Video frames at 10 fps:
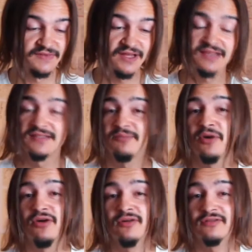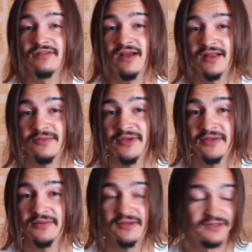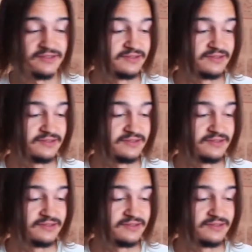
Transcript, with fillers: That's the power of God, baby.